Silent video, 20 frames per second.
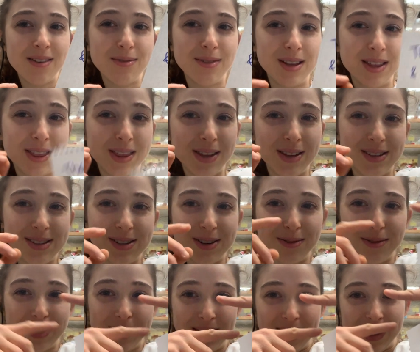with
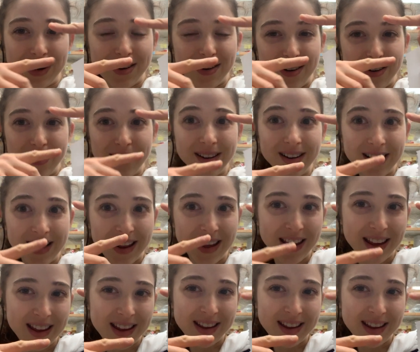so with like RNA